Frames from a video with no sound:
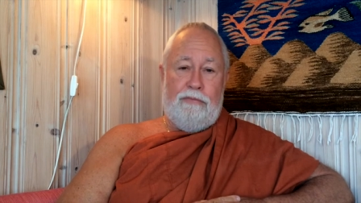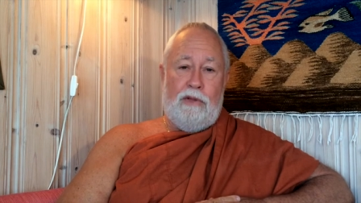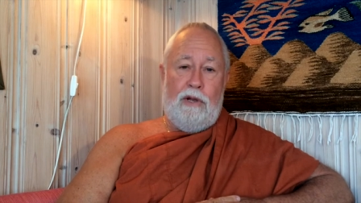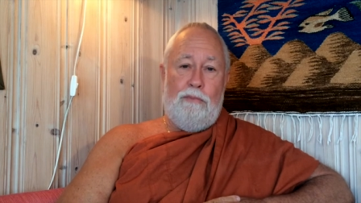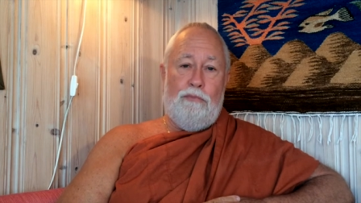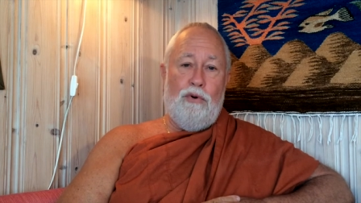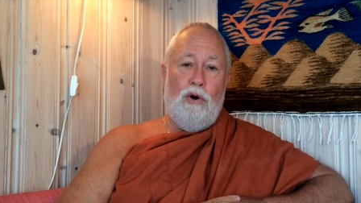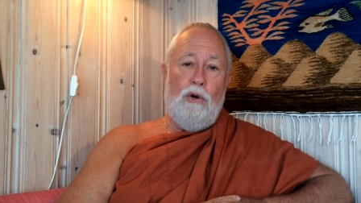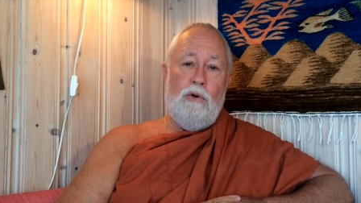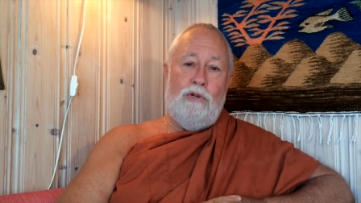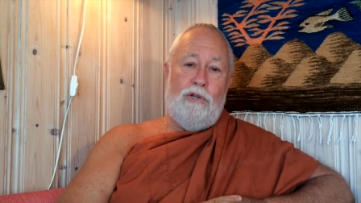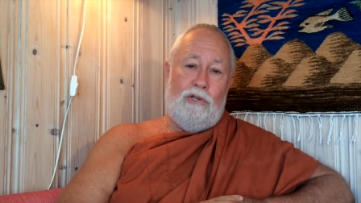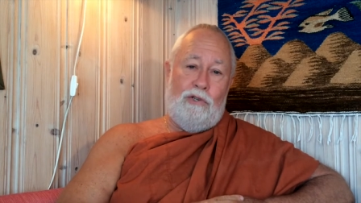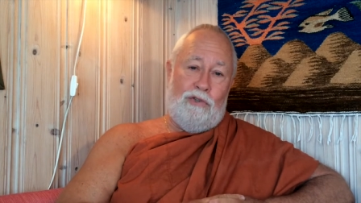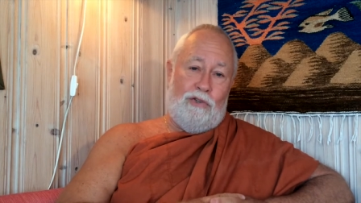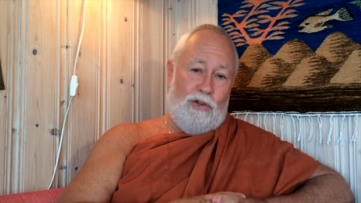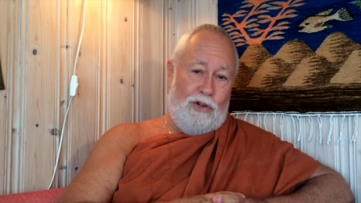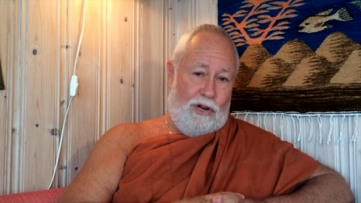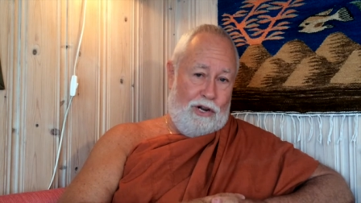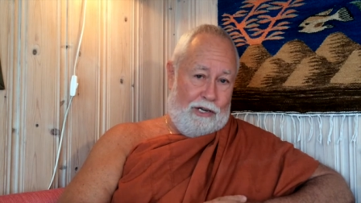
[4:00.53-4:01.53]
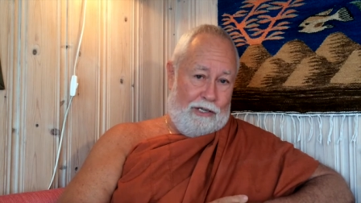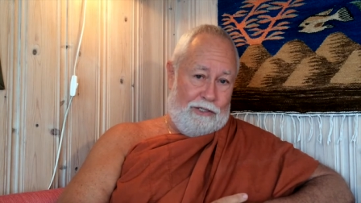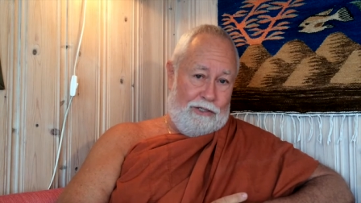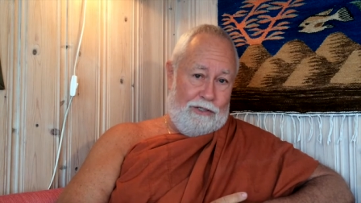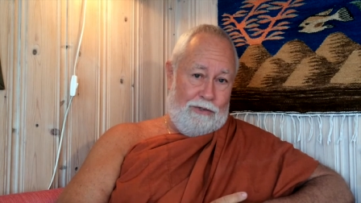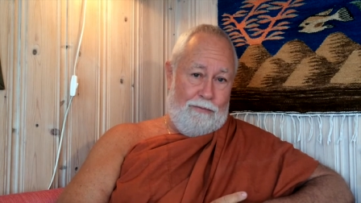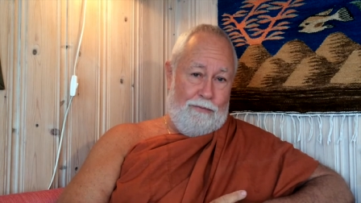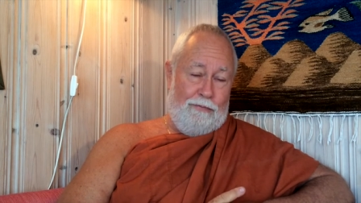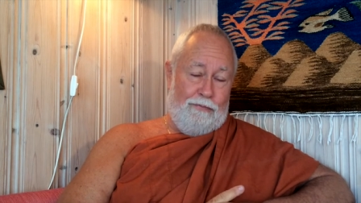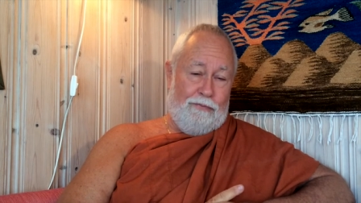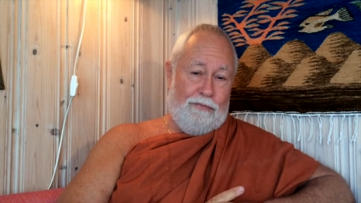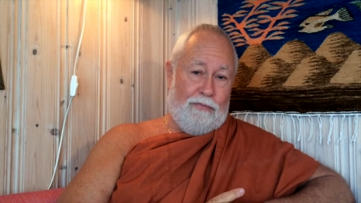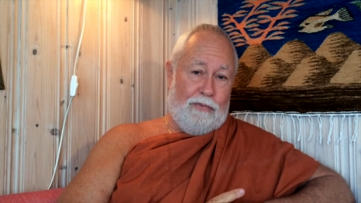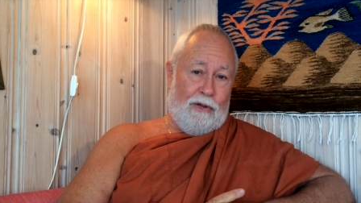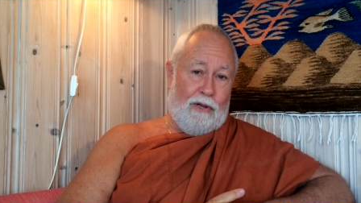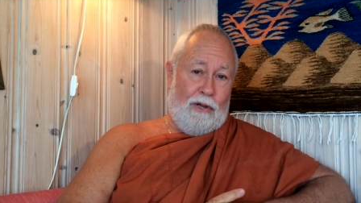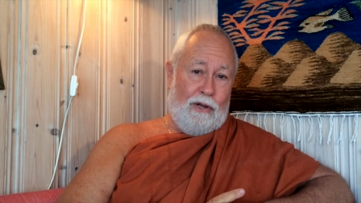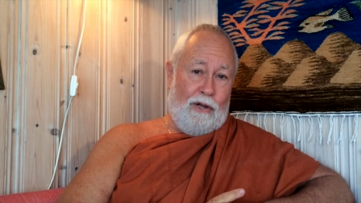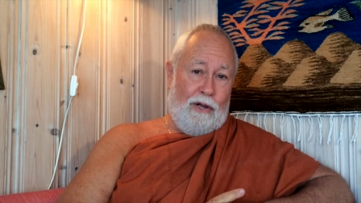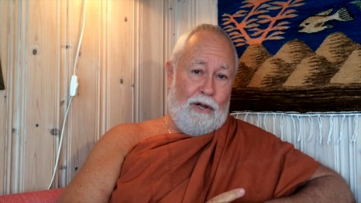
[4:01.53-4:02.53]
approaches to this.
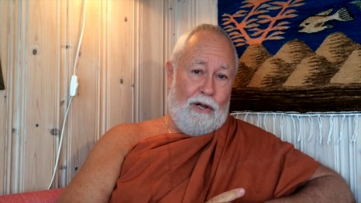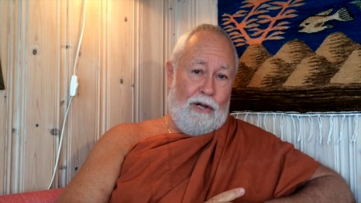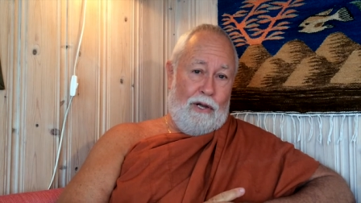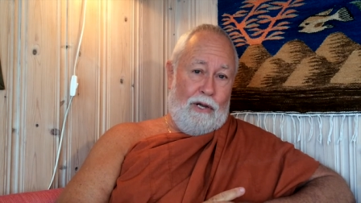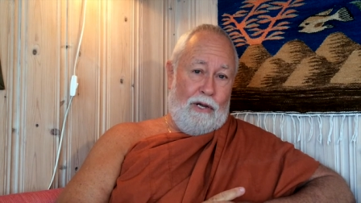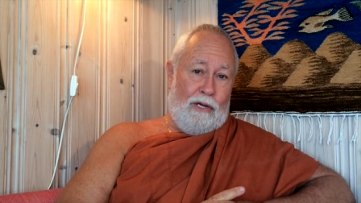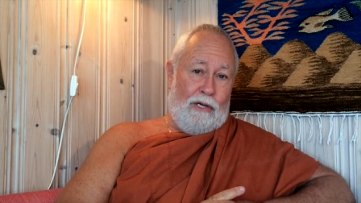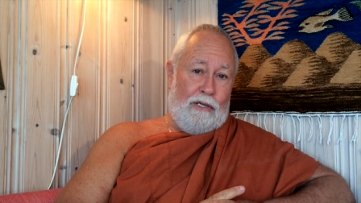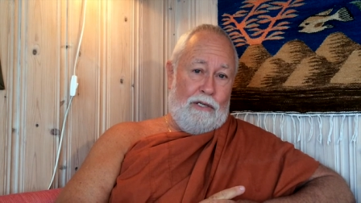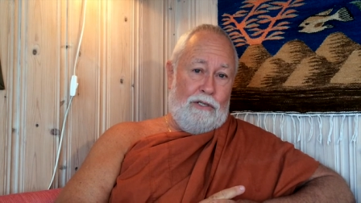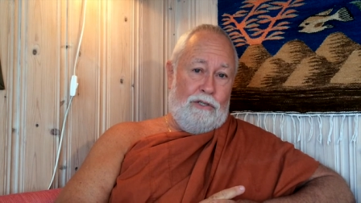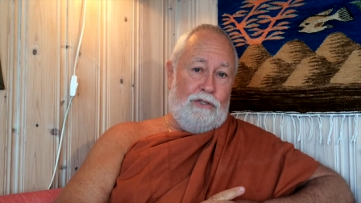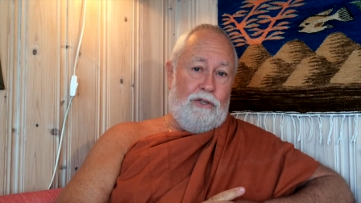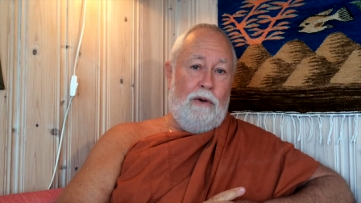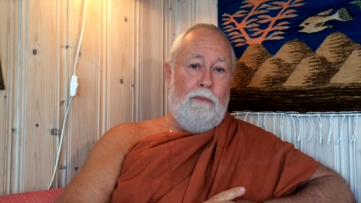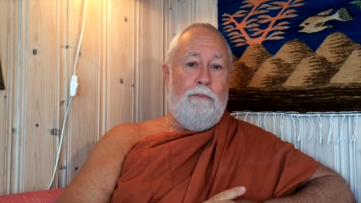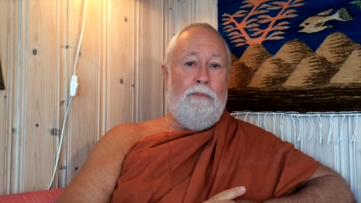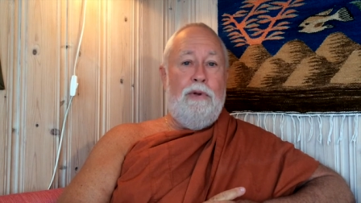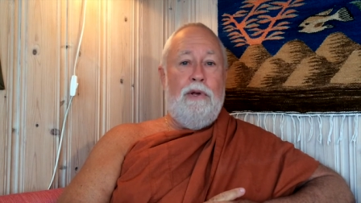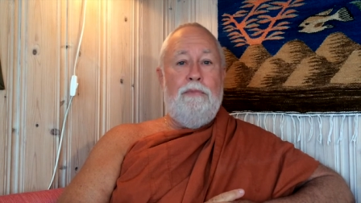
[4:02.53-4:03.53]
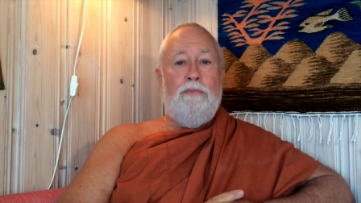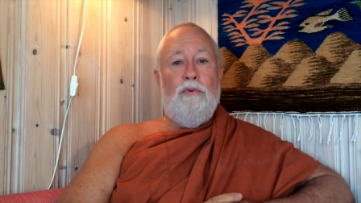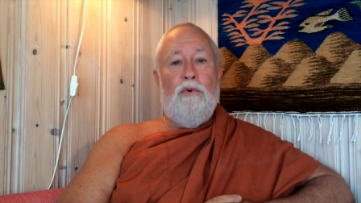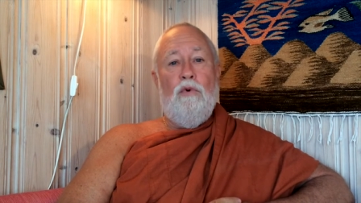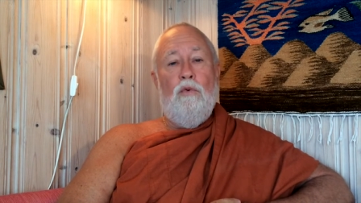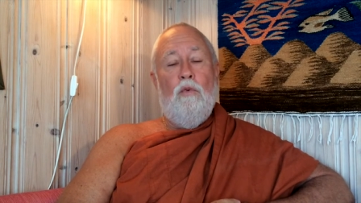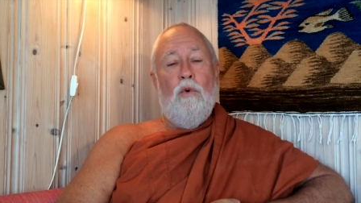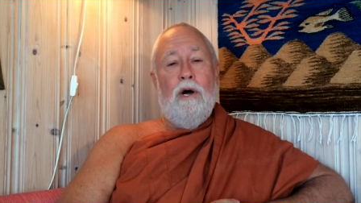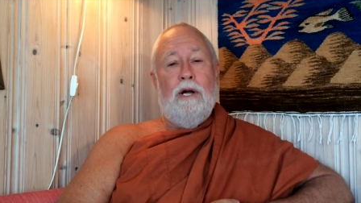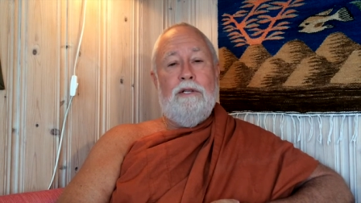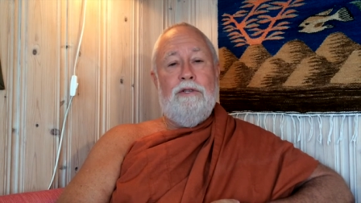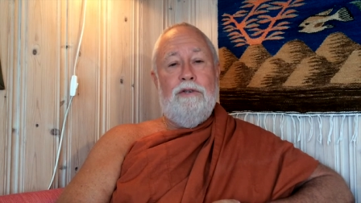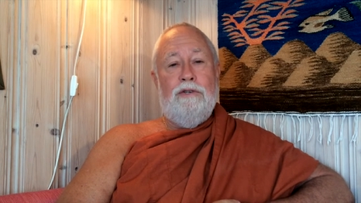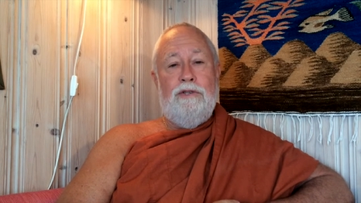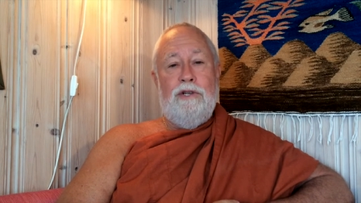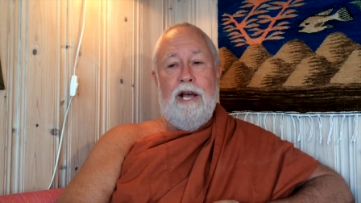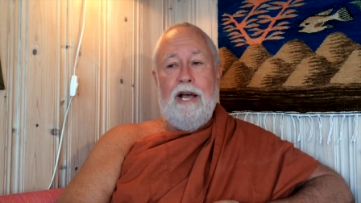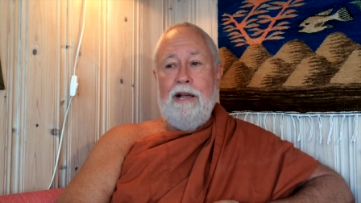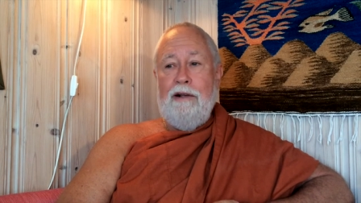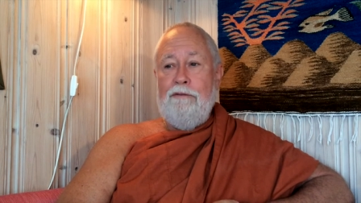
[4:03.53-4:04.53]
Some people want to
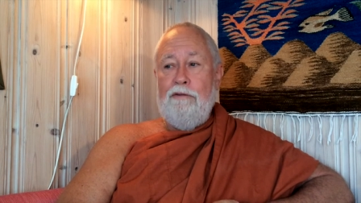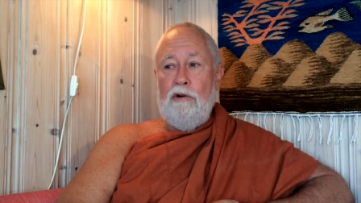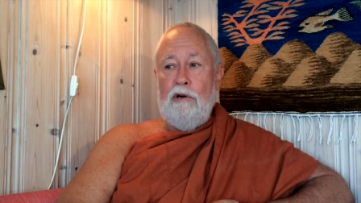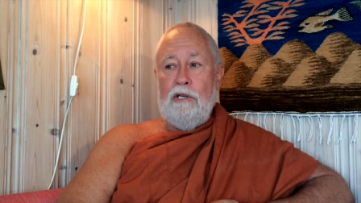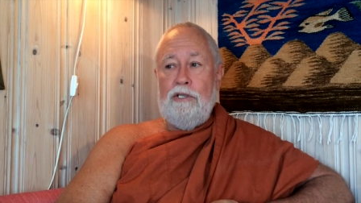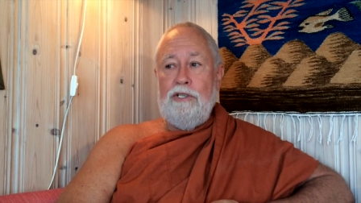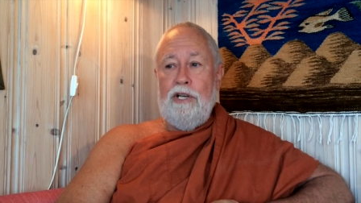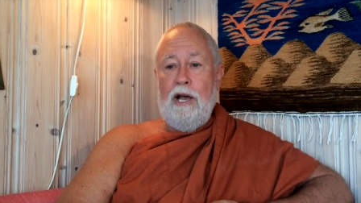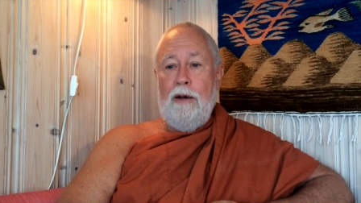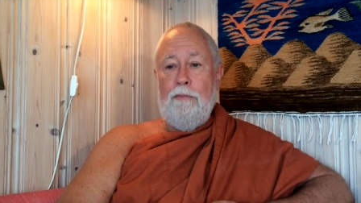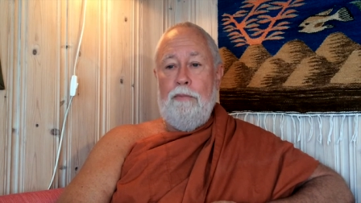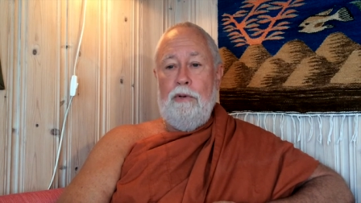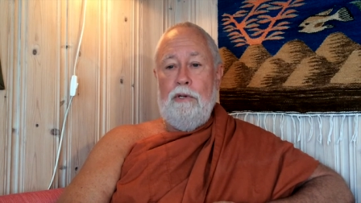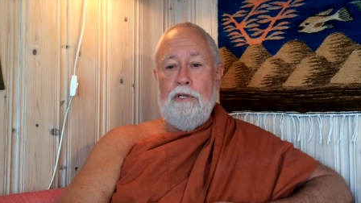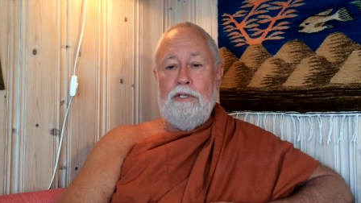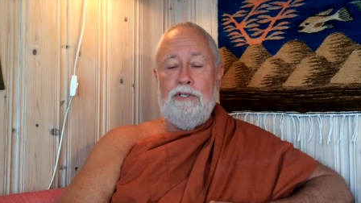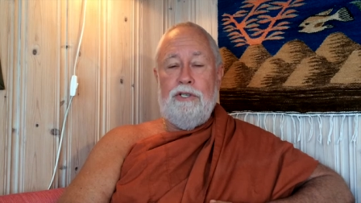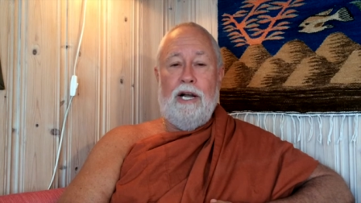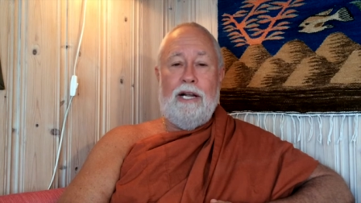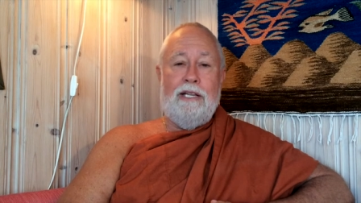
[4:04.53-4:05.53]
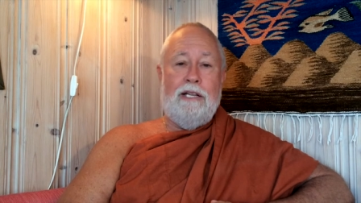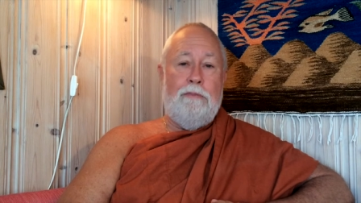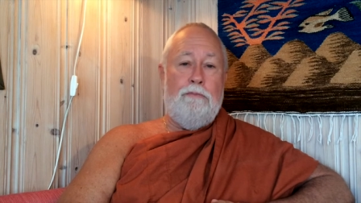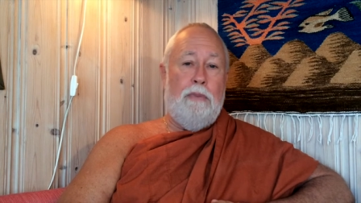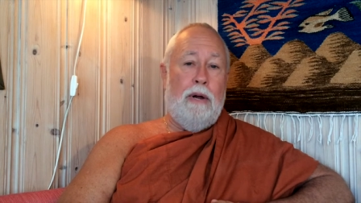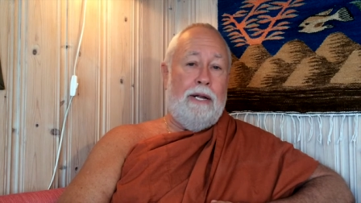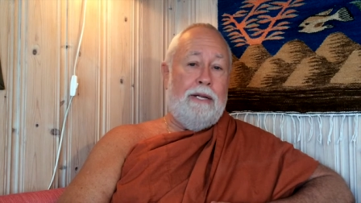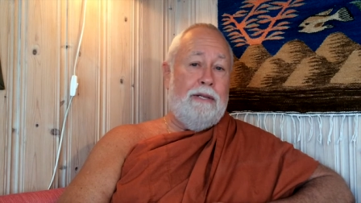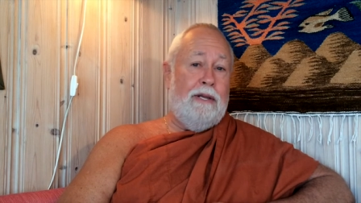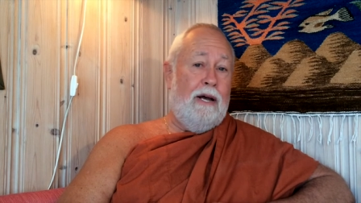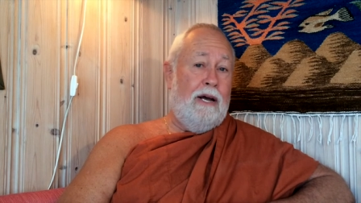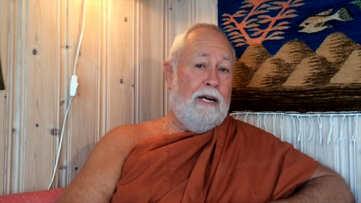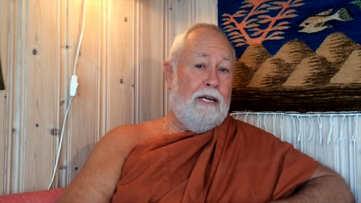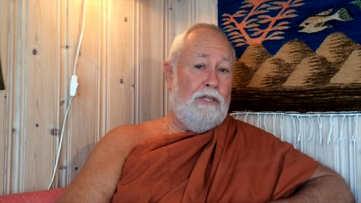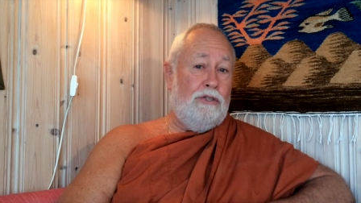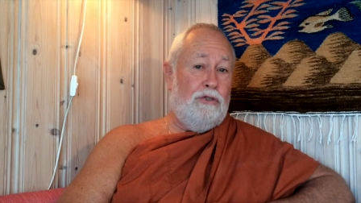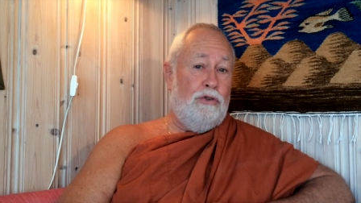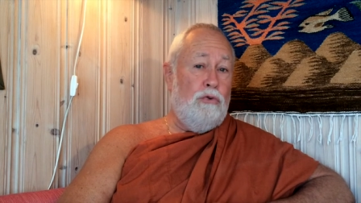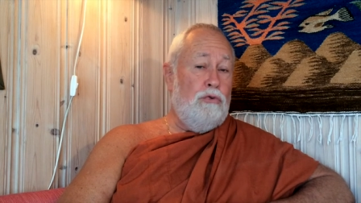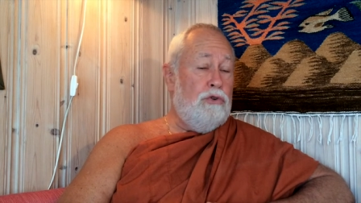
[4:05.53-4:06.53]
take, for example, the
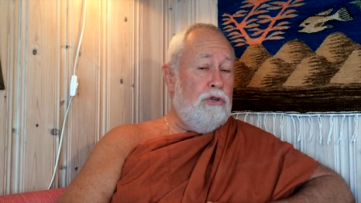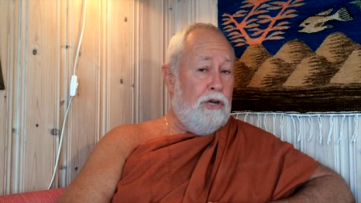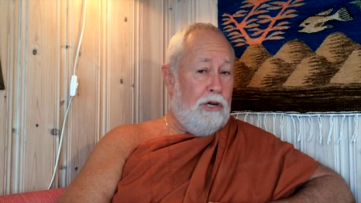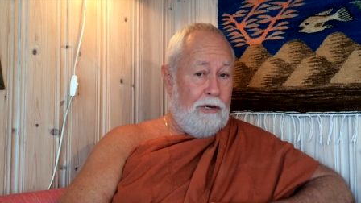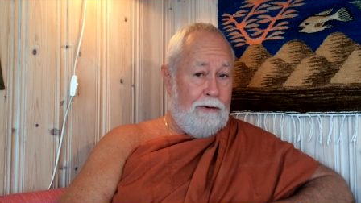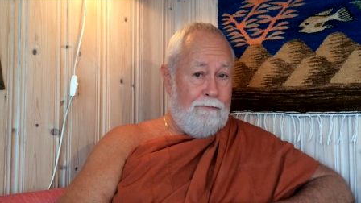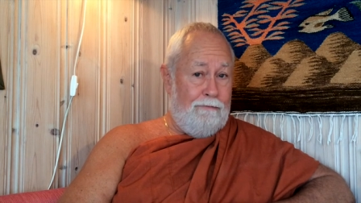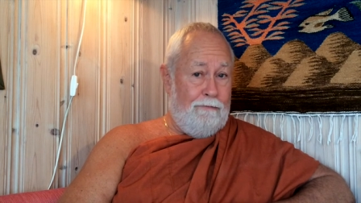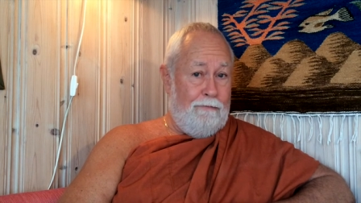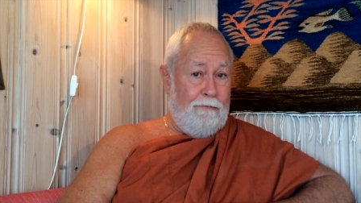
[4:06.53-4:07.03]
Satipatthana Sutta.